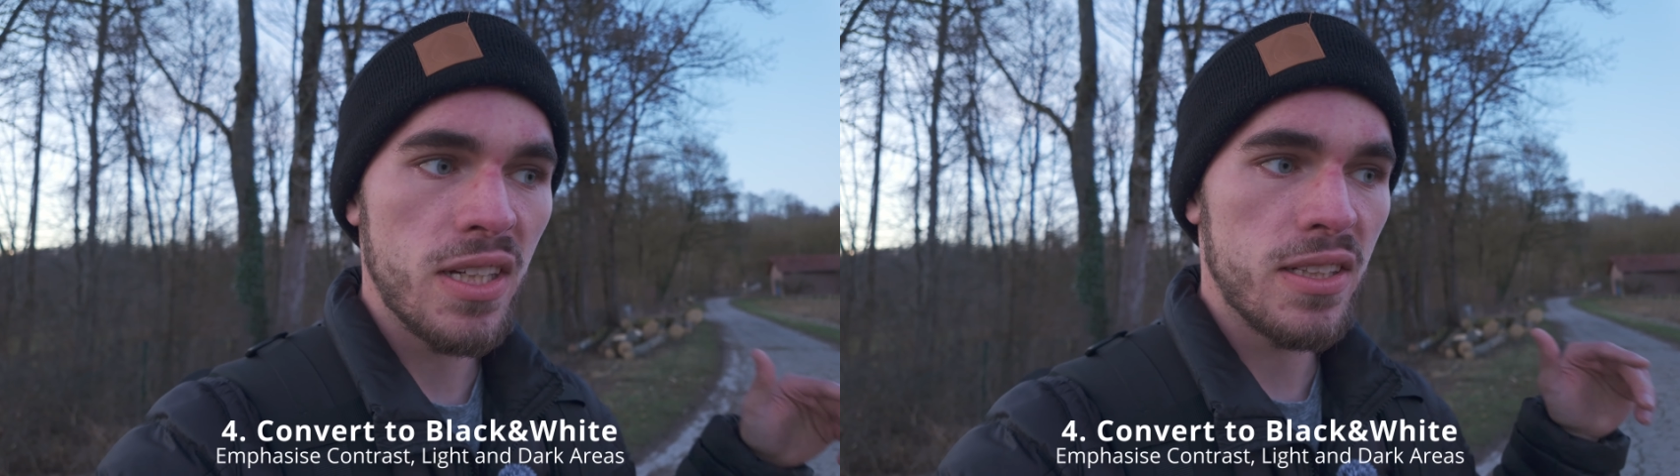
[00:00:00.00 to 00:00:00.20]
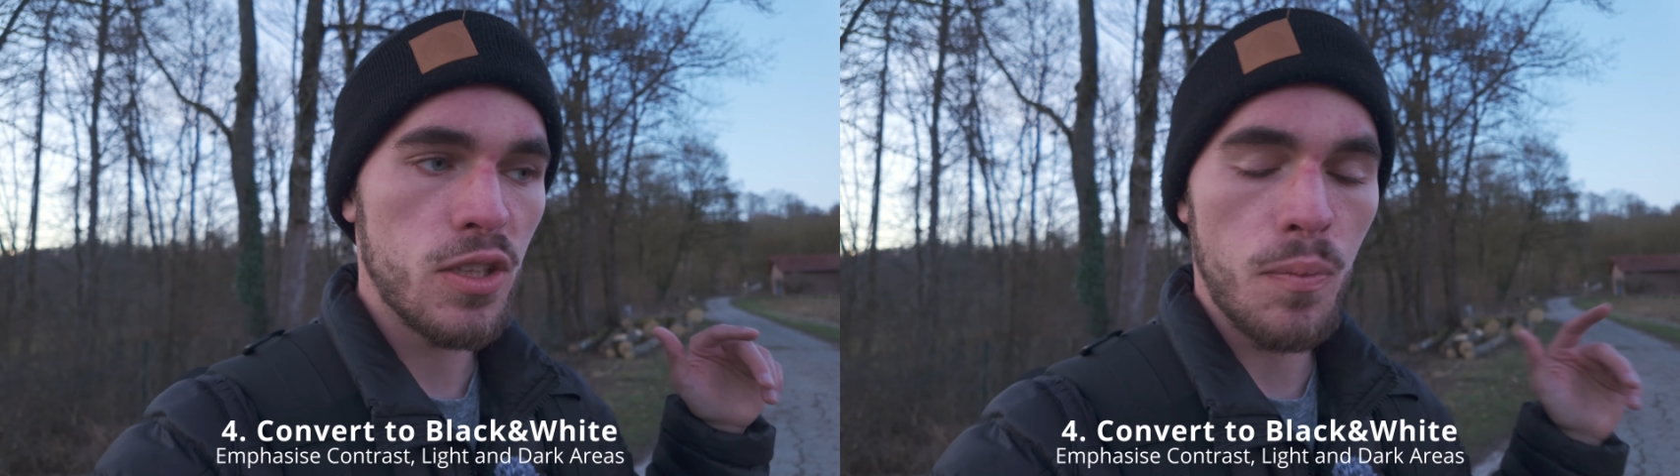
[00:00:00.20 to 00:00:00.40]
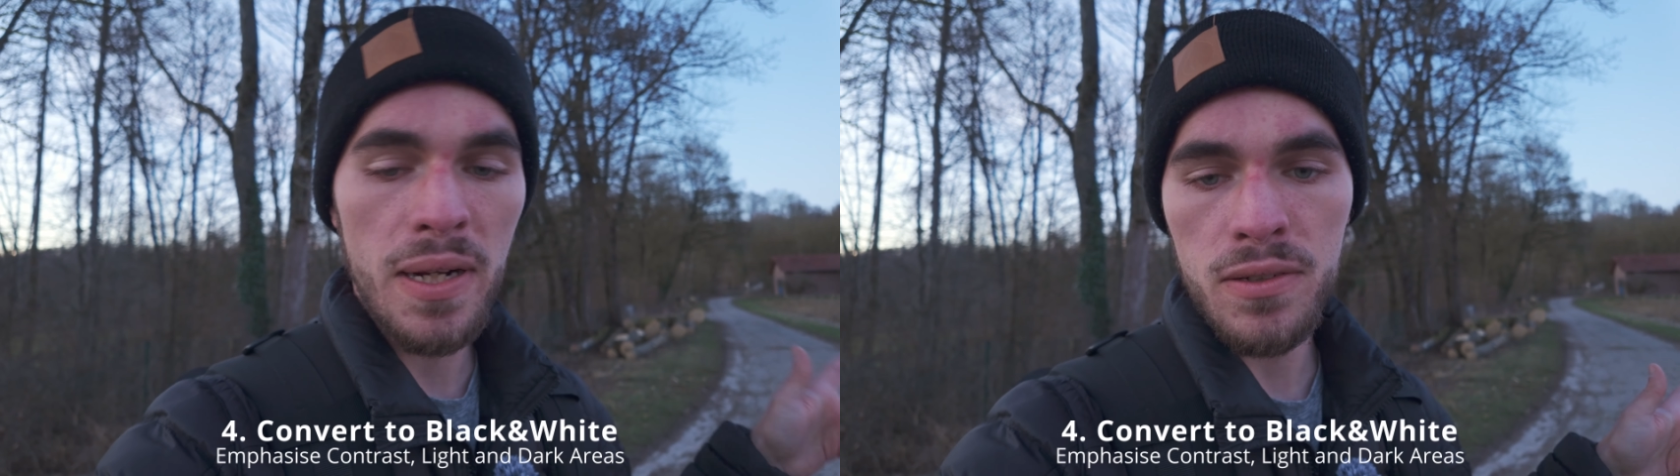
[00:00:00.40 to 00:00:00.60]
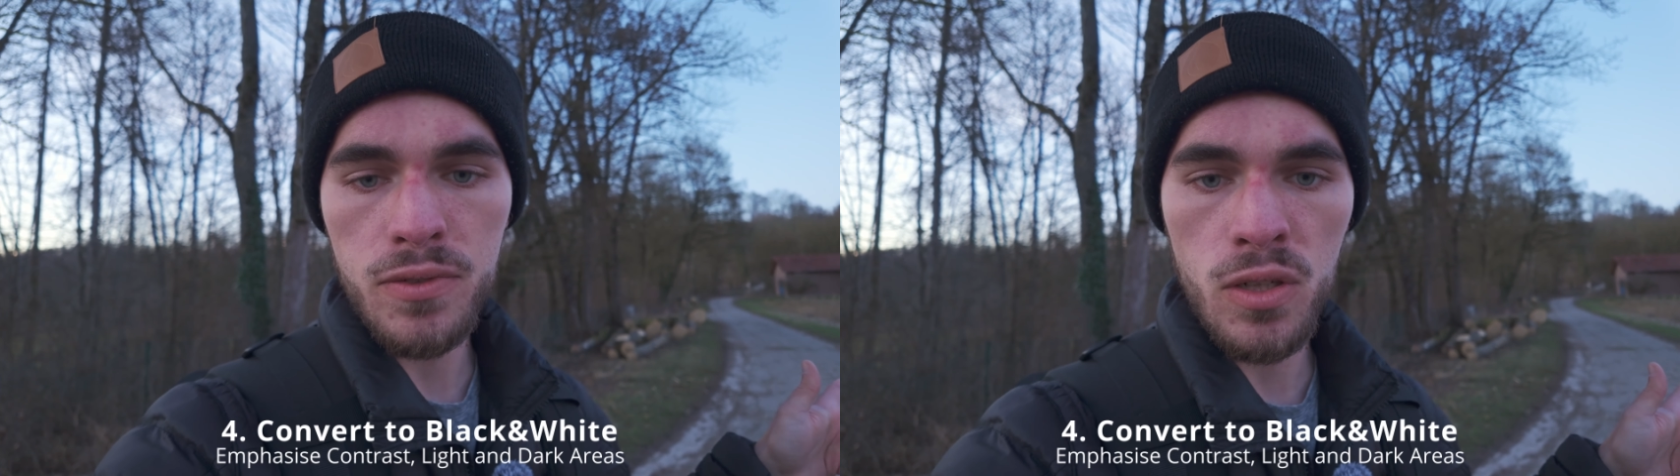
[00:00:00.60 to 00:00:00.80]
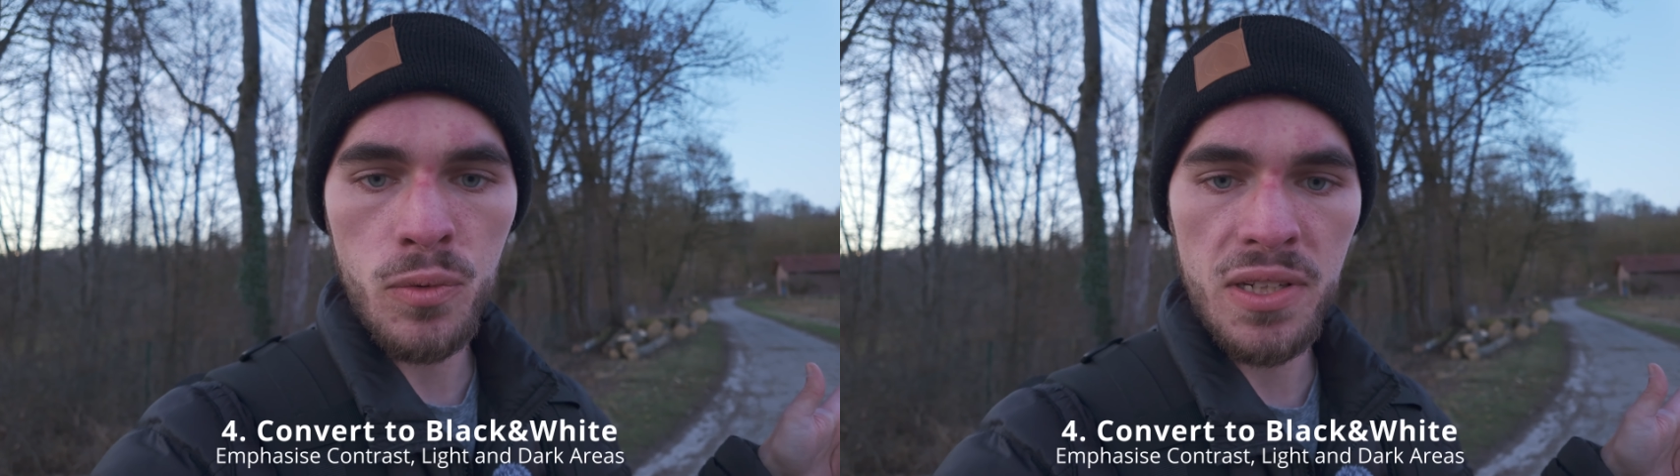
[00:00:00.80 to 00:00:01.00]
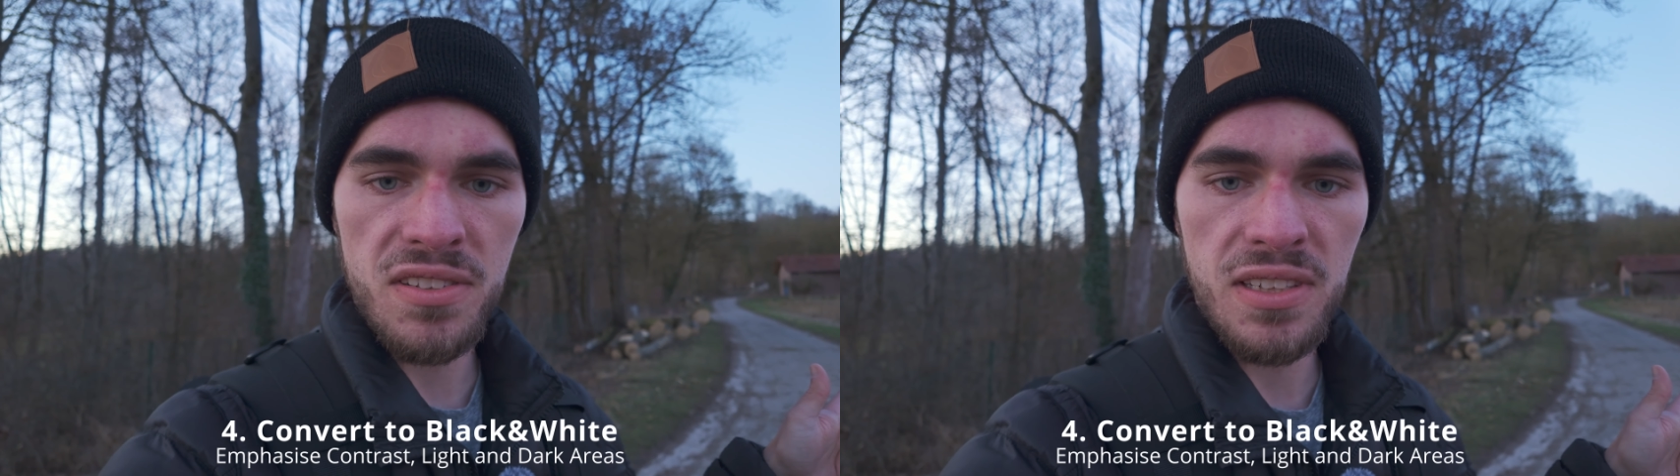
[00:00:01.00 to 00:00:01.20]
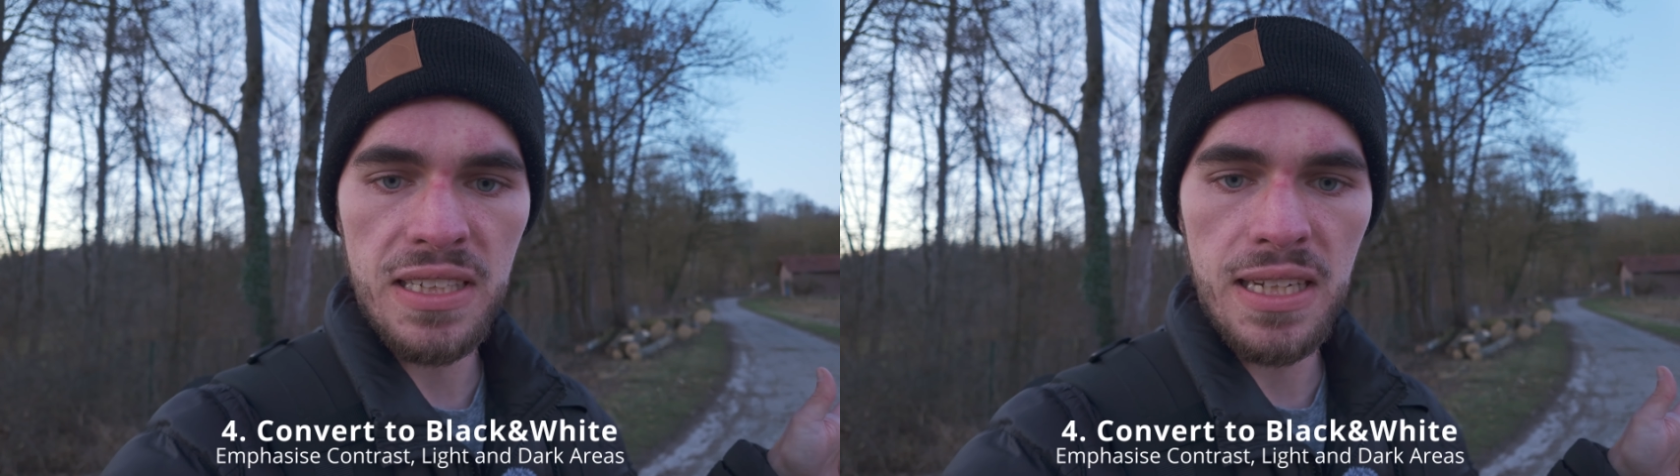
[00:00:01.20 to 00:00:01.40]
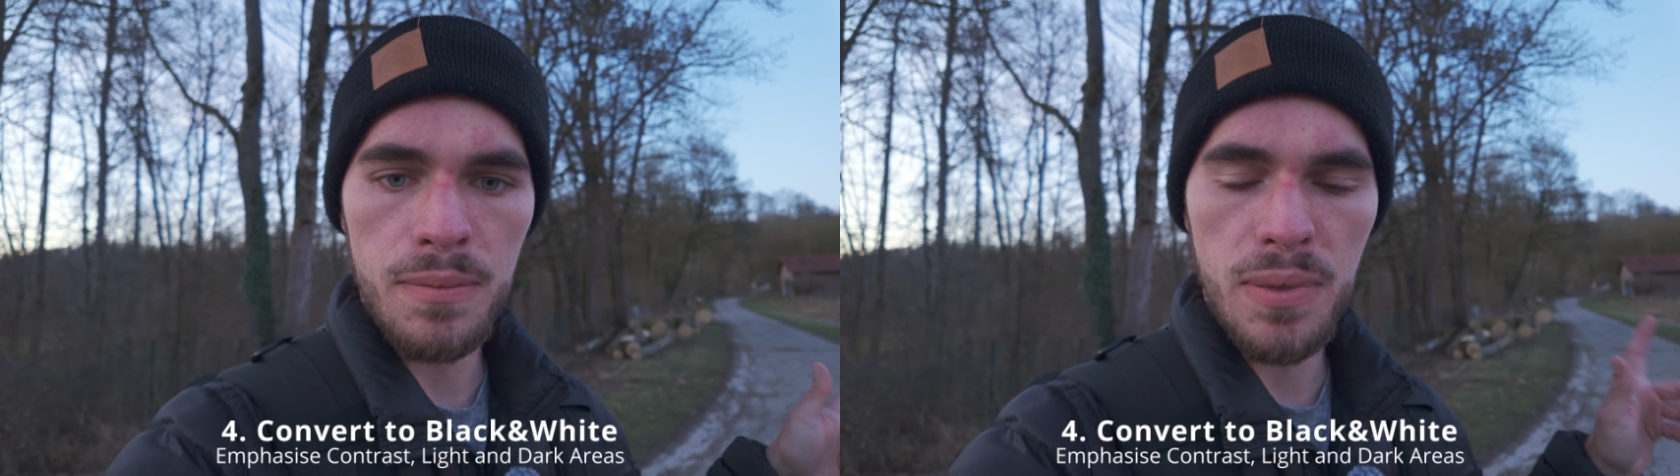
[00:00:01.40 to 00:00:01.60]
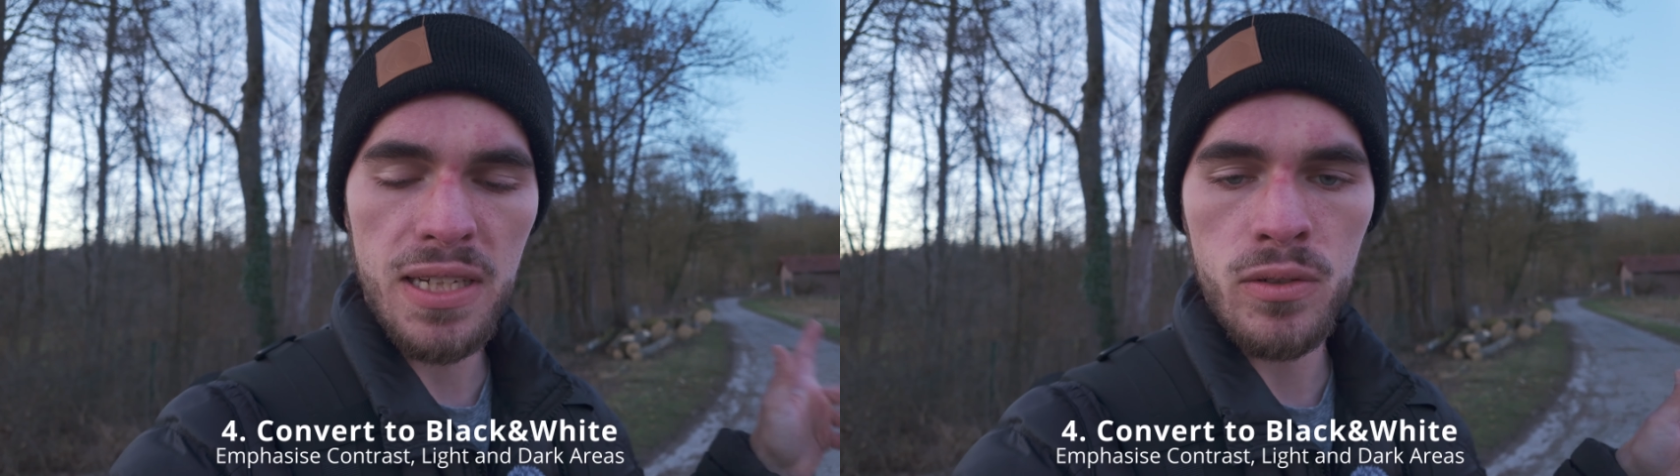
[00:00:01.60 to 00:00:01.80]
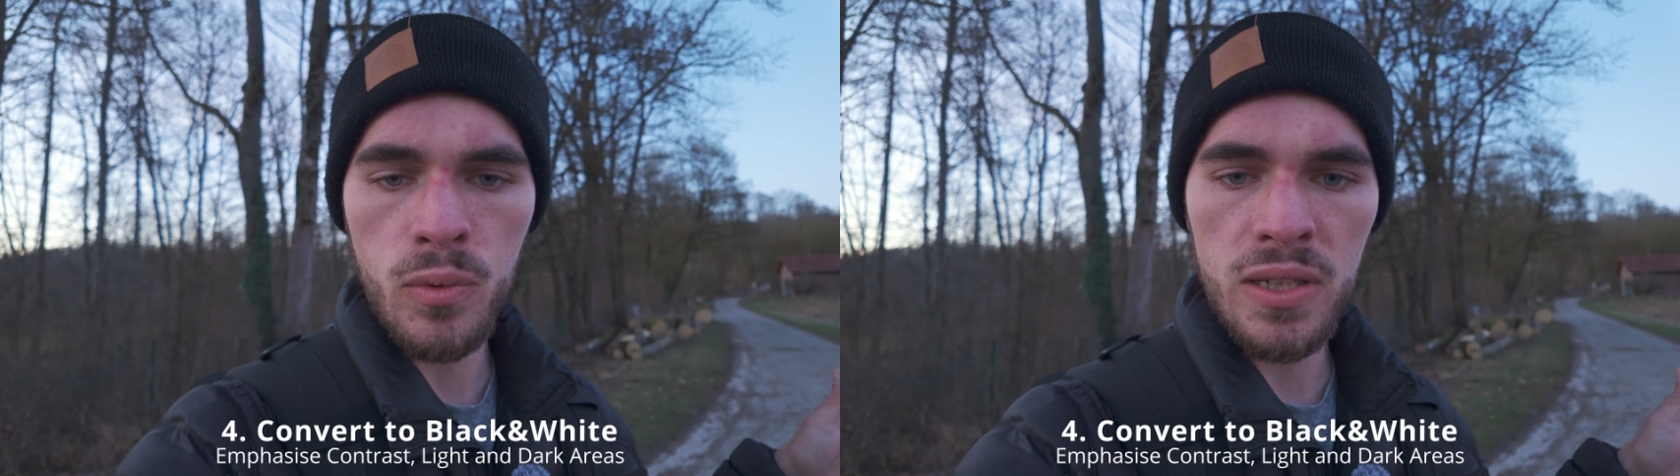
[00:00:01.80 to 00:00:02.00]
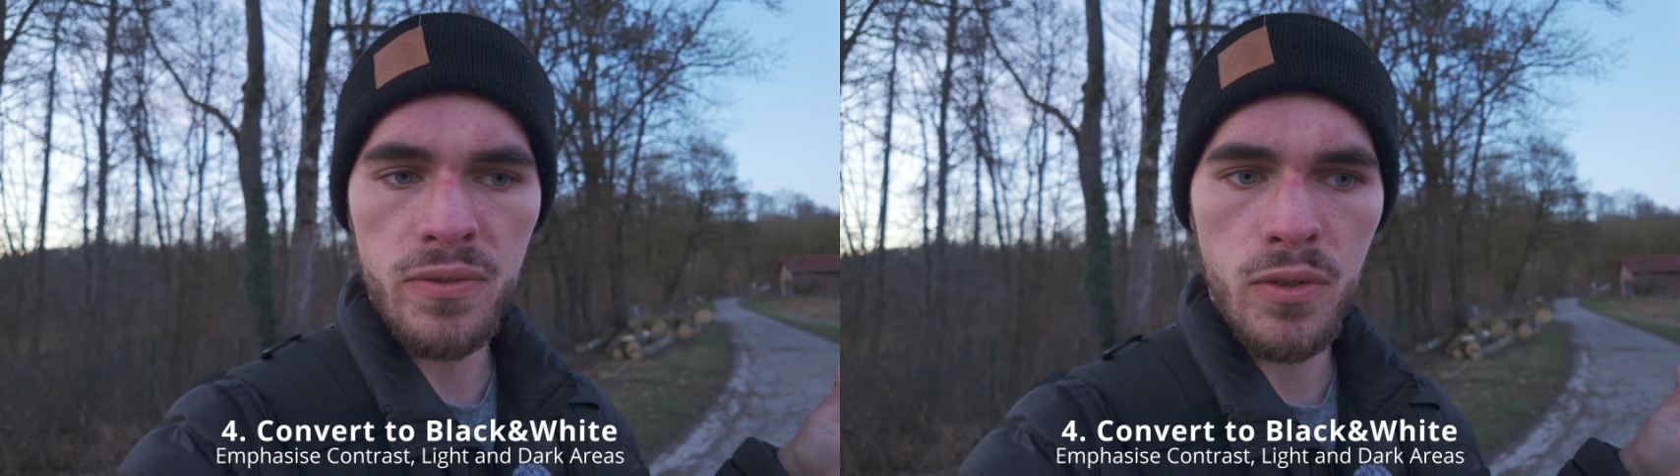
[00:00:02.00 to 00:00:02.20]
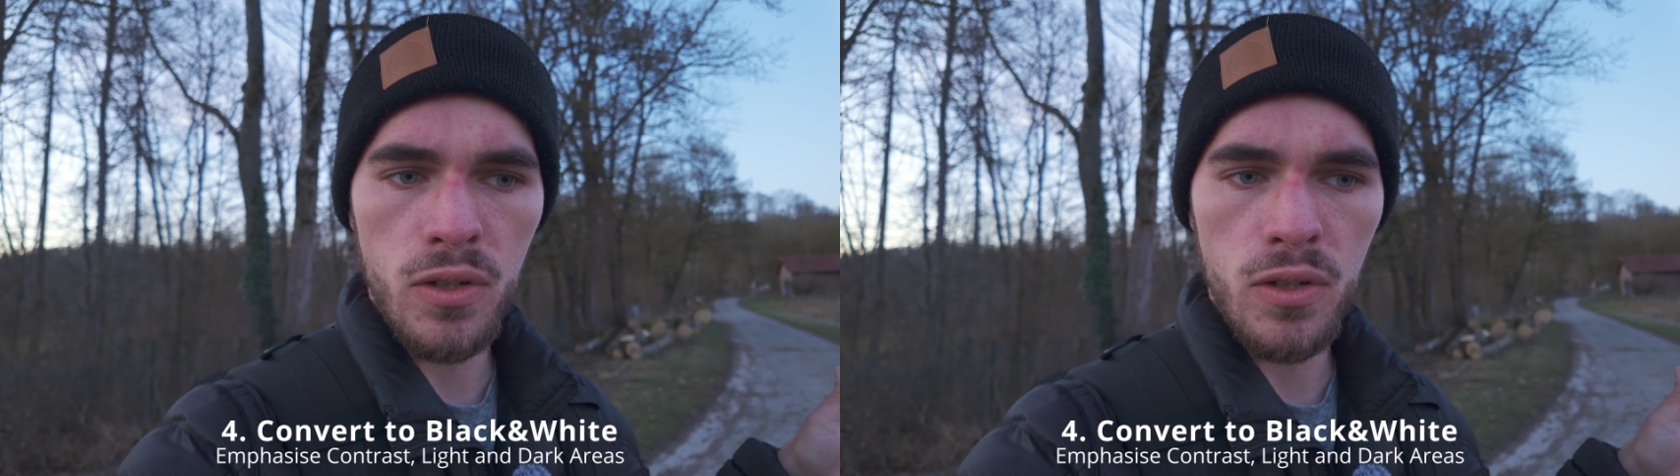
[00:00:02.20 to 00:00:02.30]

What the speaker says: you might have already seen a black and white